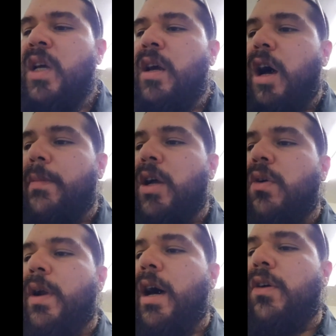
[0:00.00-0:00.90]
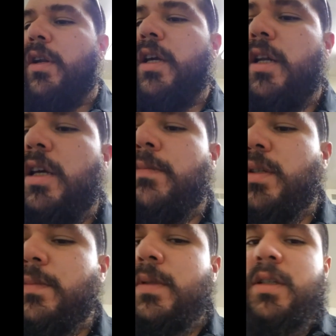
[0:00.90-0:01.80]
I'll be going out and getting him
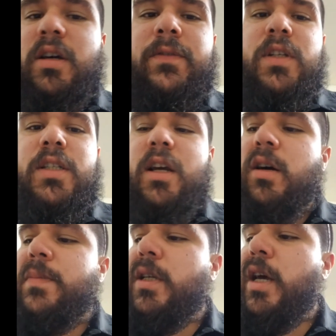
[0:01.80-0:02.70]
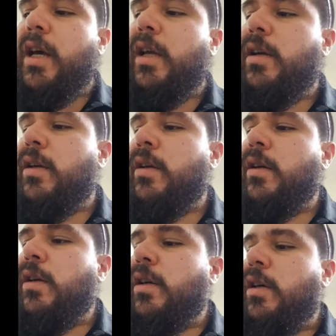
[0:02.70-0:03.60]
some stuff to set up today.
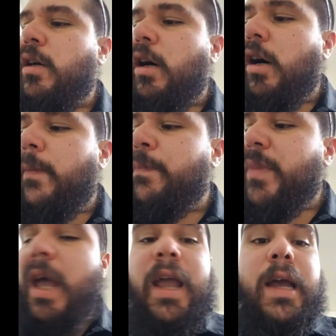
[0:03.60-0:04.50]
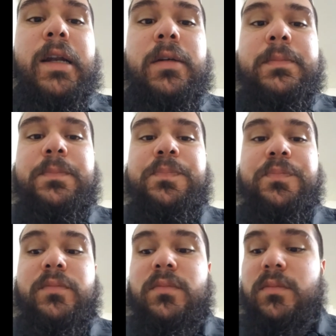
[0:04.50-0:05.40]
And
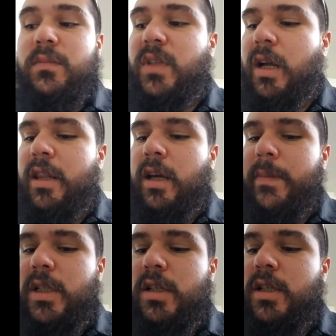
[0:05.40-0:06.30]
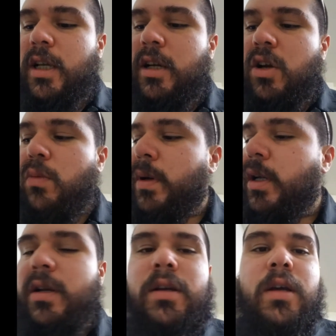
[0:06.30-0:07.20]
I think I mentioned it a second ago,
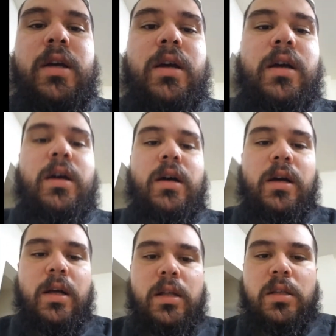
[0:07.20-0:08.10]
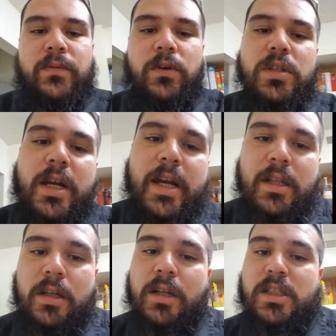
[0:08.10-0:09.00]
but the first egg in
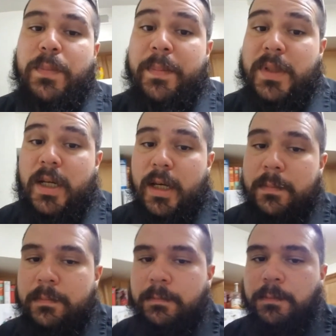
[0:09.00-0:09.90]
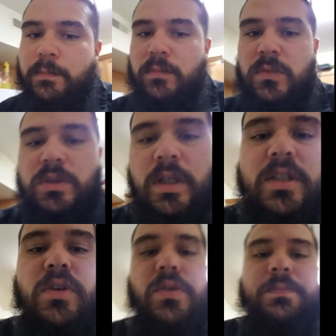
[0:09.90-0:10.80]
the clutch pipped today. So let's
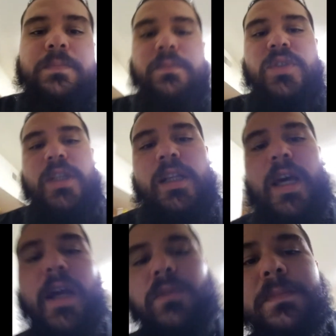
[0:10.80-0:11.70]
go check that out.